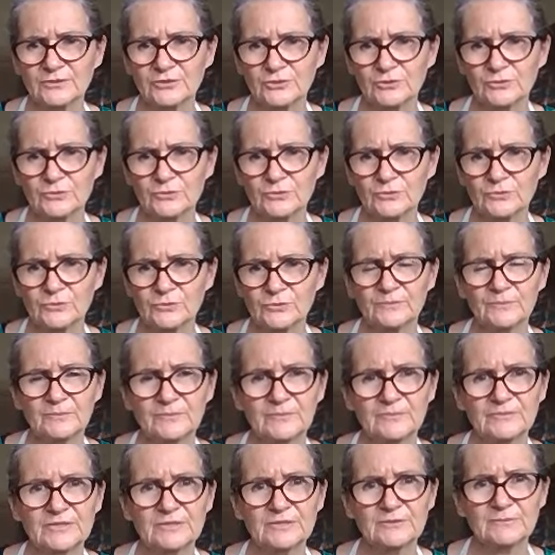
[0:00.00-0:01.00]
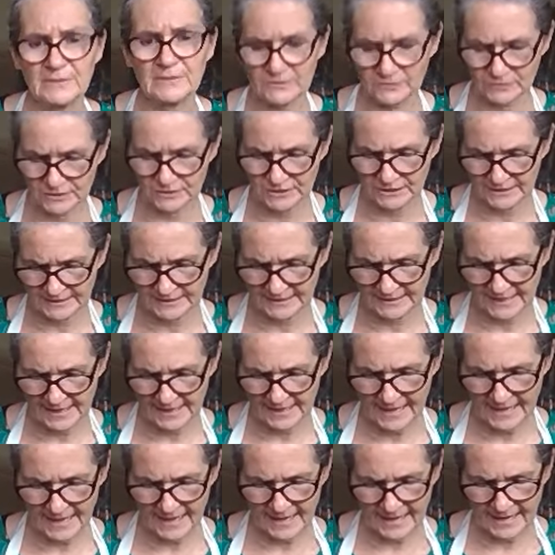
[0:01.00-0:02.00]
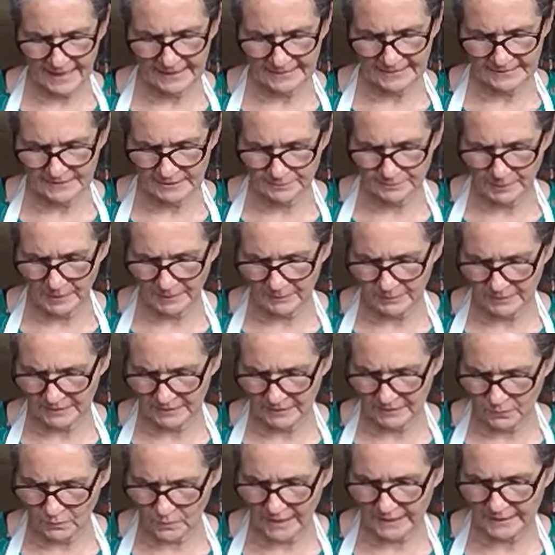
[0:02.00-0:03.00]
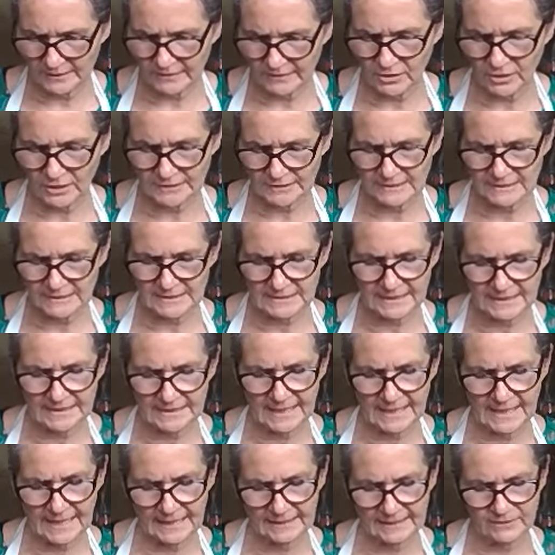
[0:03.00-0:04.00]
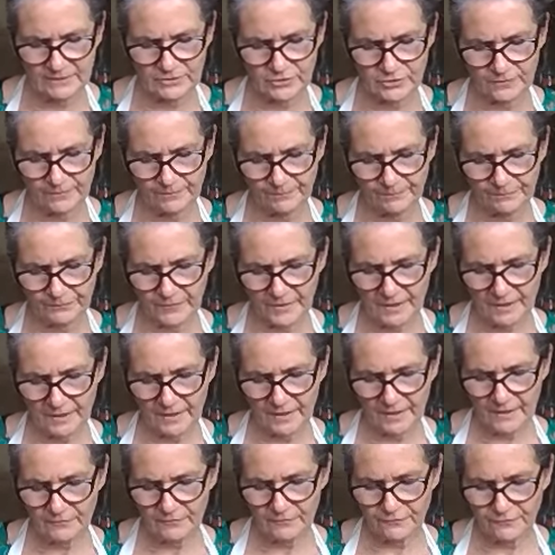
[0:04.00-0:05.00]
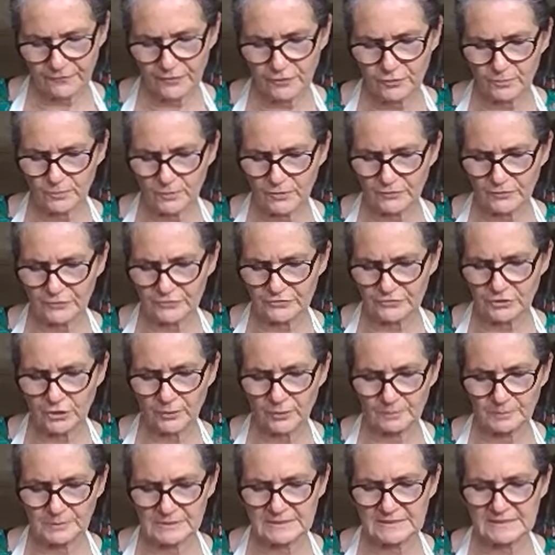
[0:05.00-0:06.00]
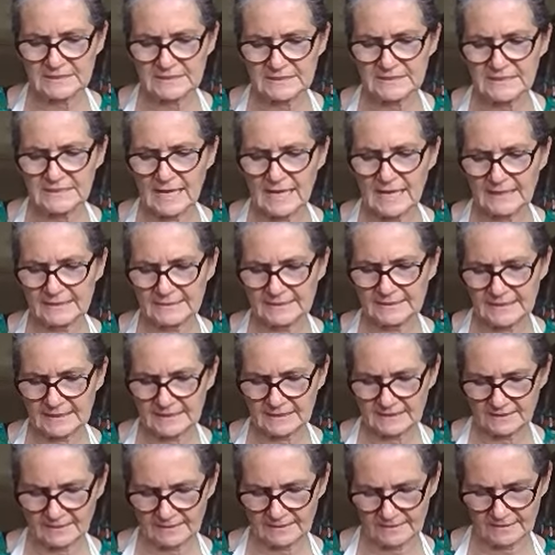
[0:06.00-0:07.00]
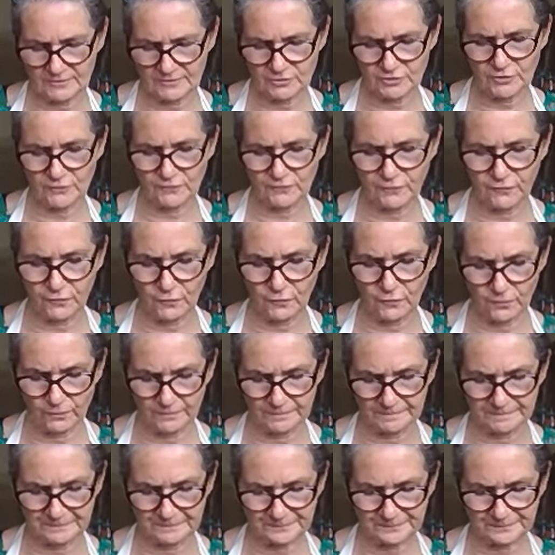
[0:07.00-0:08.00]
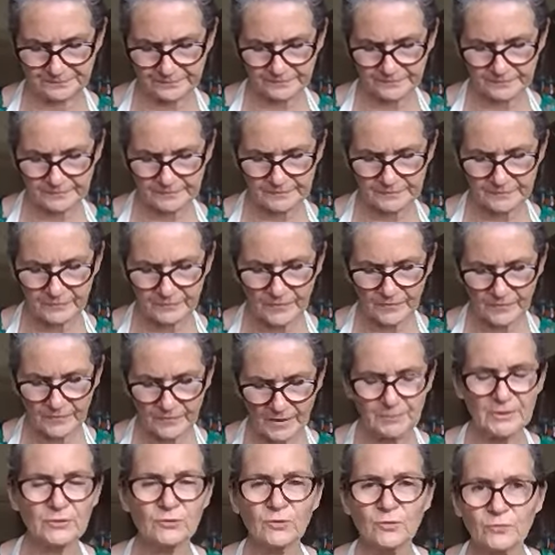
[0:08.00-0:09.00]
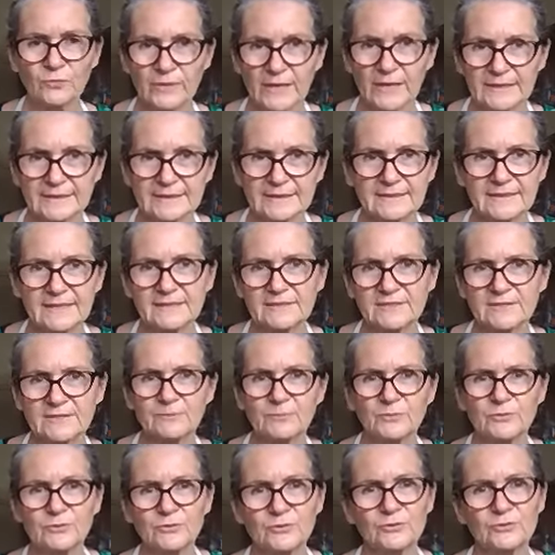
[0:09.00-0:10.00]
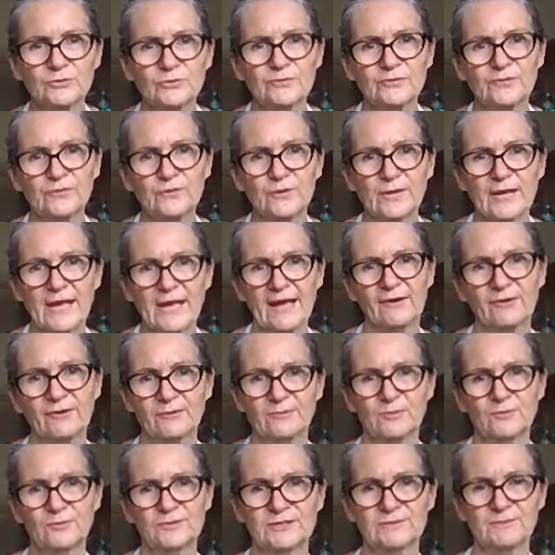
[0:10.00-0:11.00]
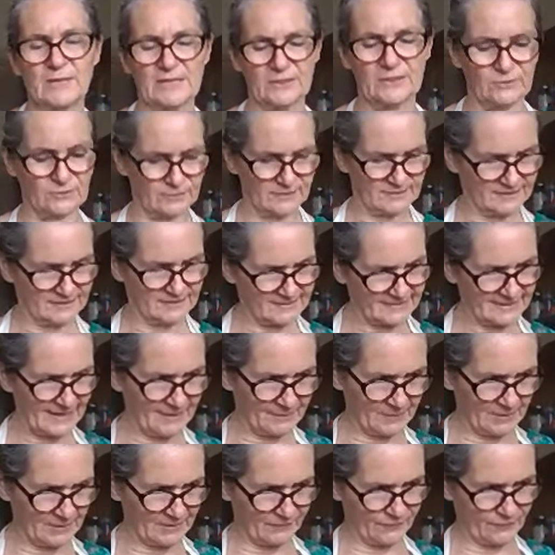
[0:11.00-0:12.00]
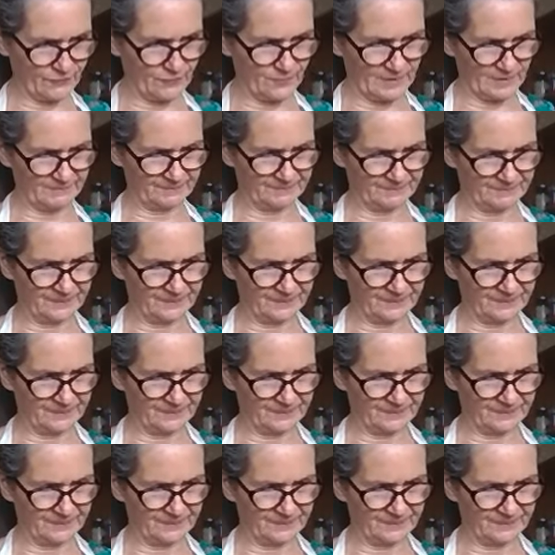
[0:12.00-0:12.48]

to melt it. And it's bubbling away nicely, and the film on the top is starting to form. But already there's a beautiful caramel smell coming from it.